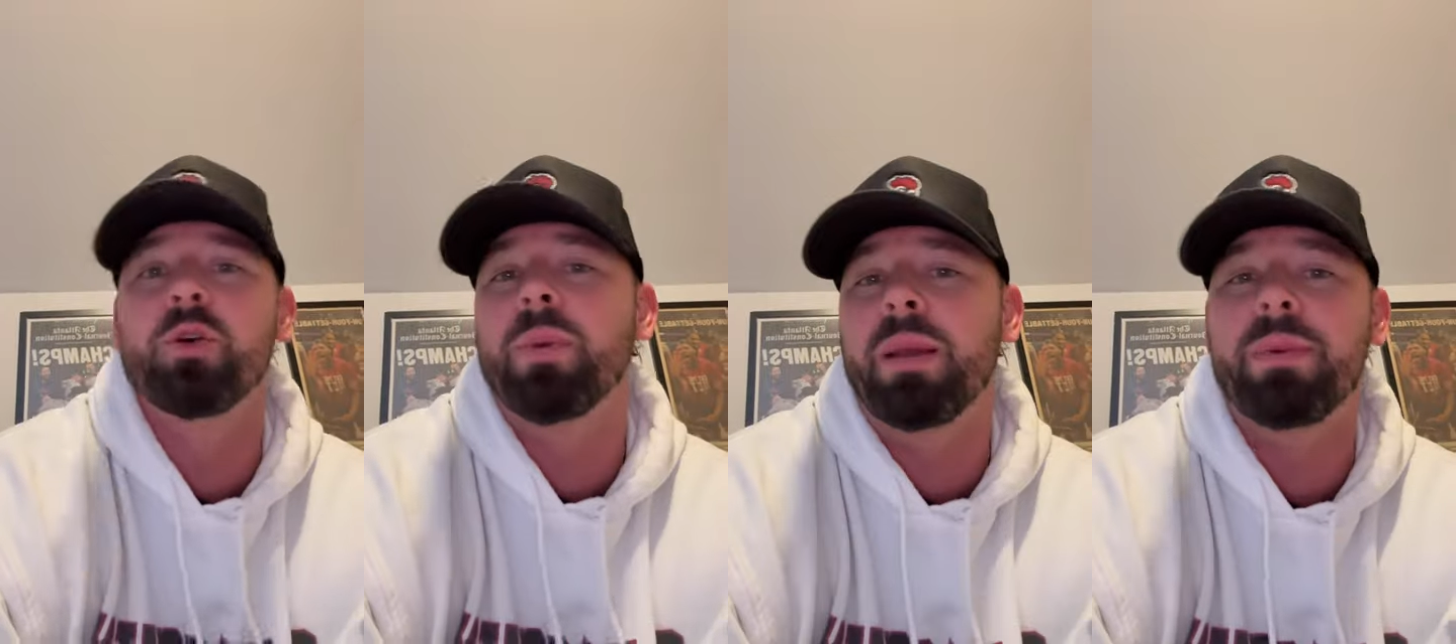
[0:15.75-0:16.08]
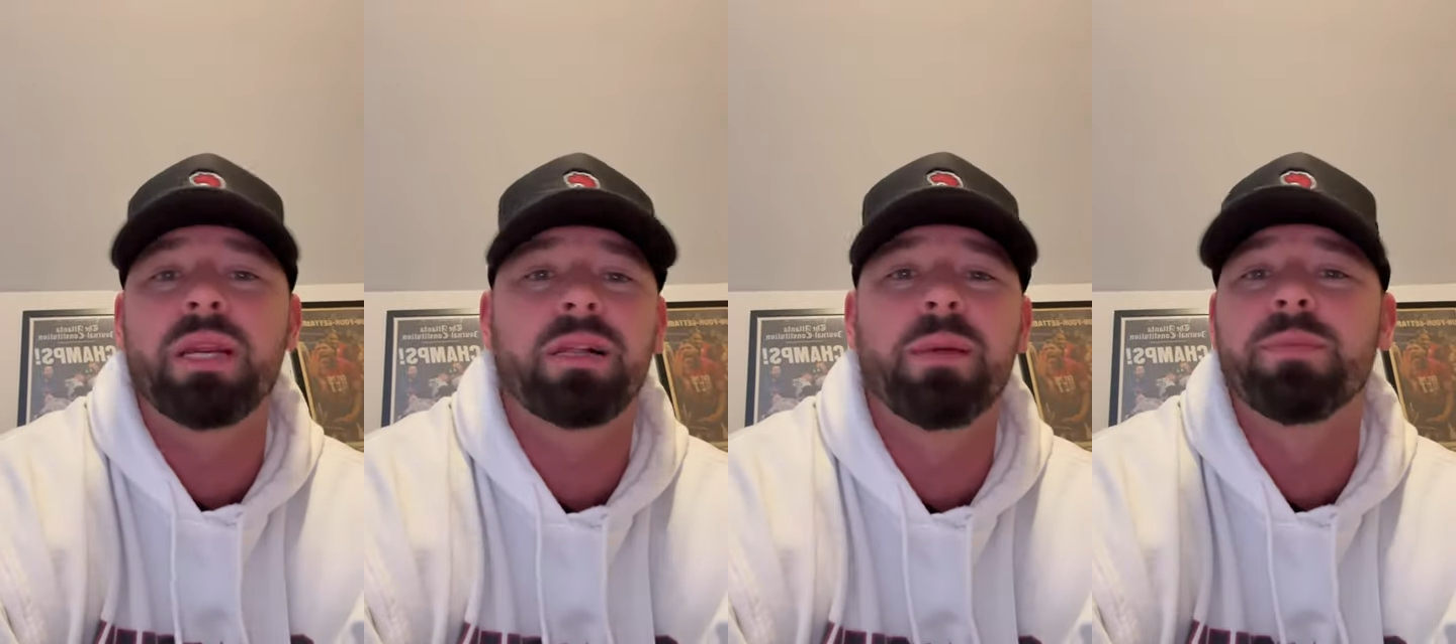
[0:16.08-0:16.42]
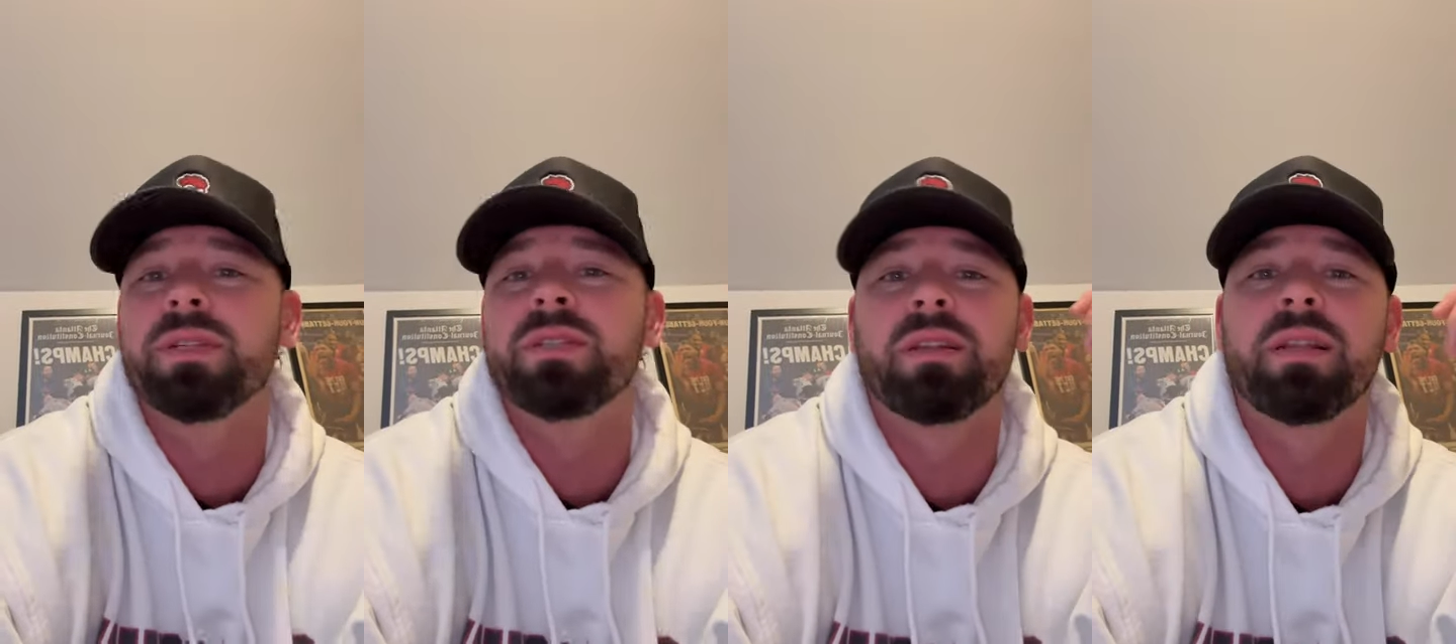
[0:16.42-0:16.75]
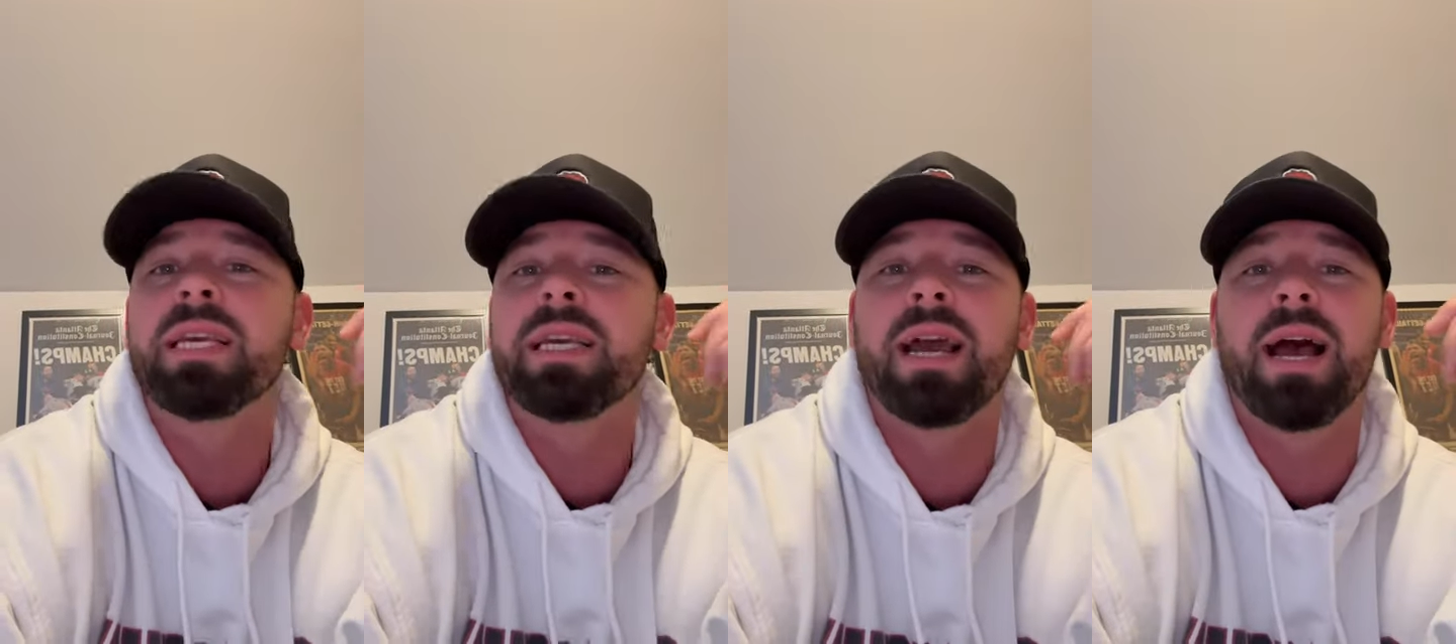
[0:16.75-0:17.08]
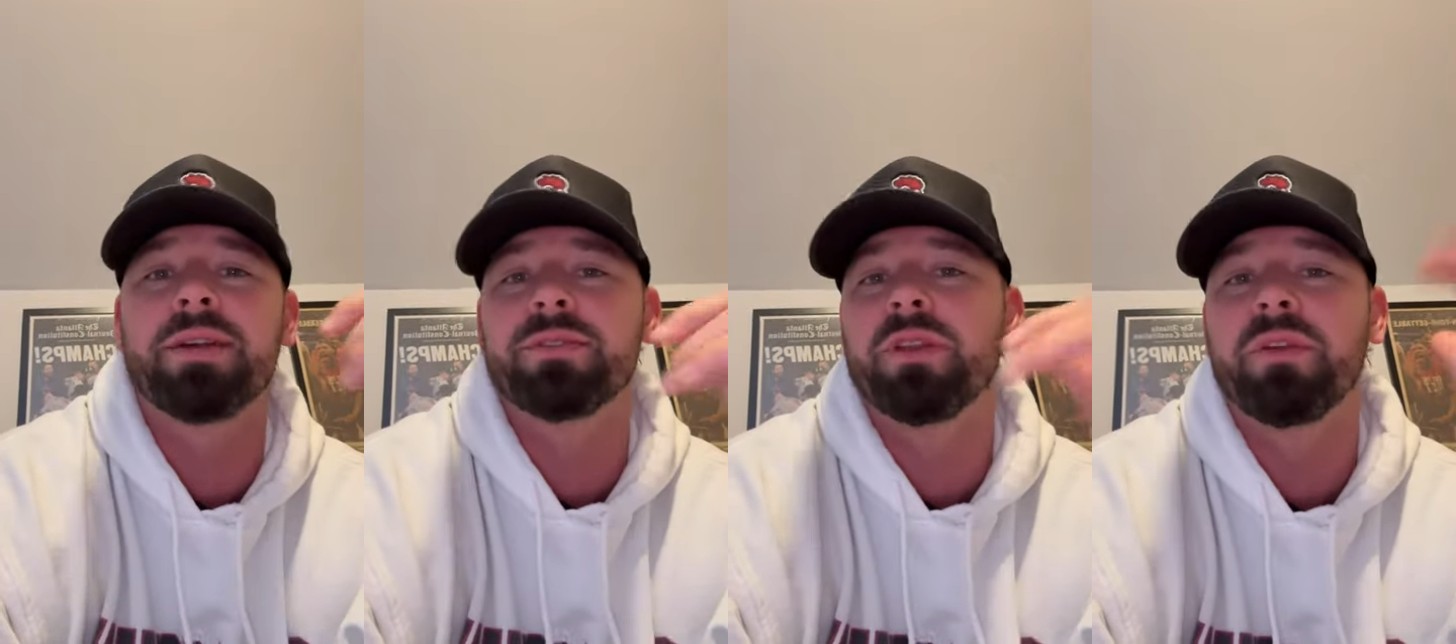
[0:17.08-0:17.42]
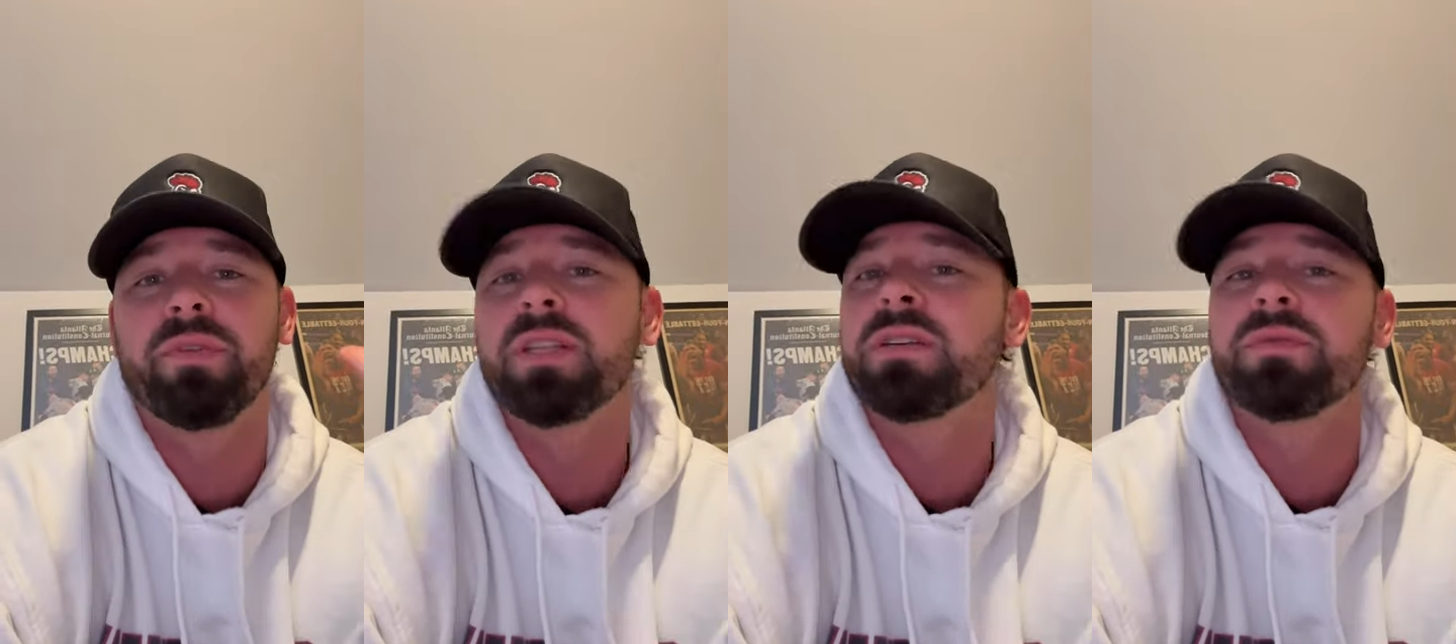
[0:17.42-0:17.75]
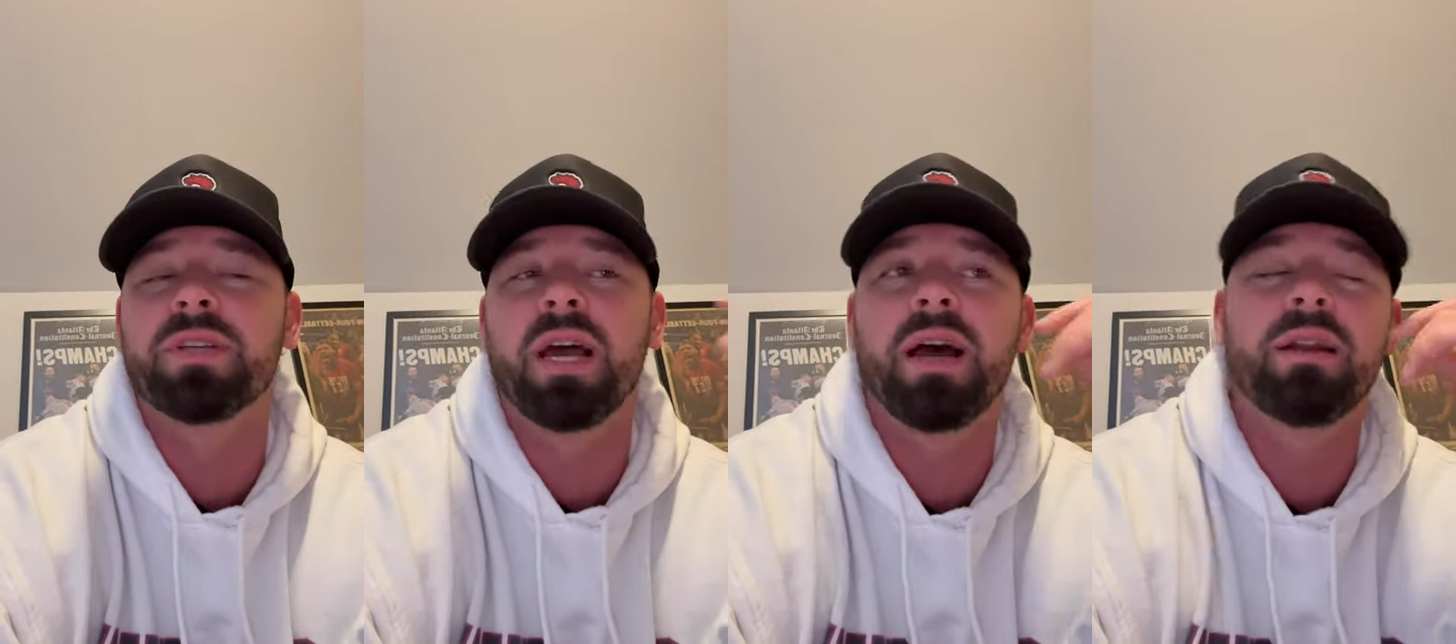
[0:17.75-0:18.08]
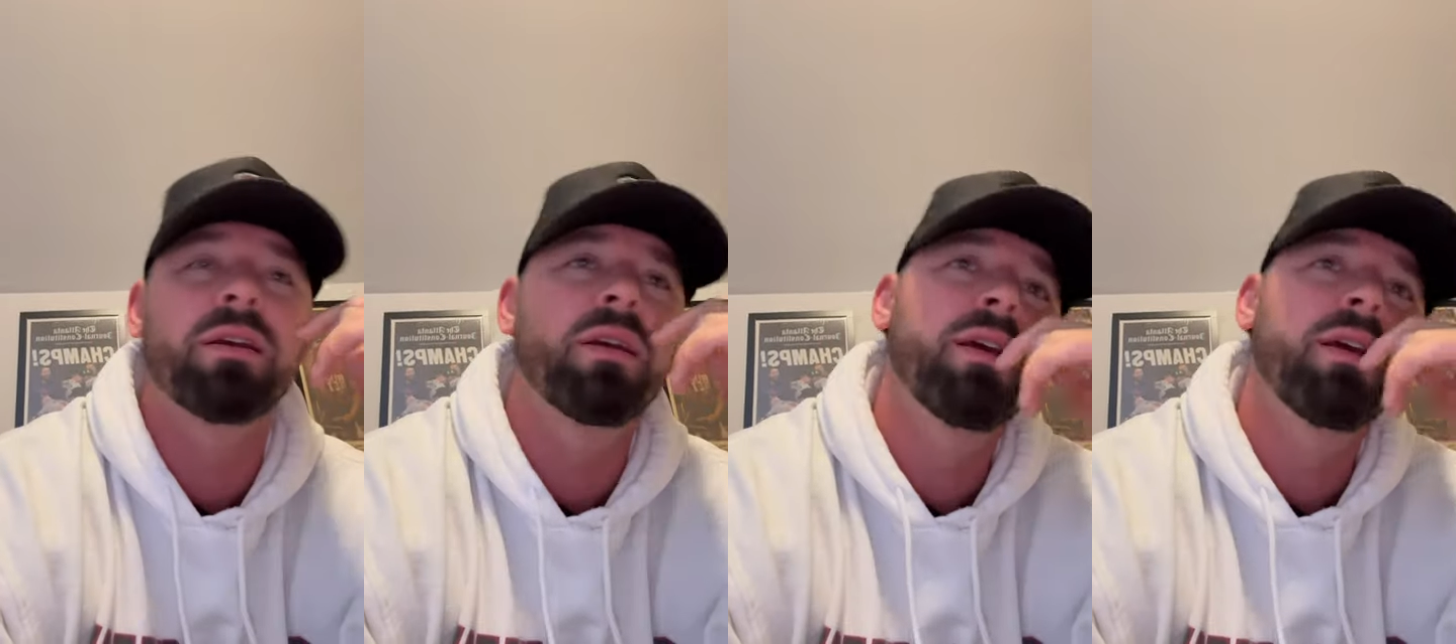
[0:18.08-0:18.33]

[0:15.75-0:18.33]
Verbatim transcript: but I mean, Clemson's elite guys on the defensive side.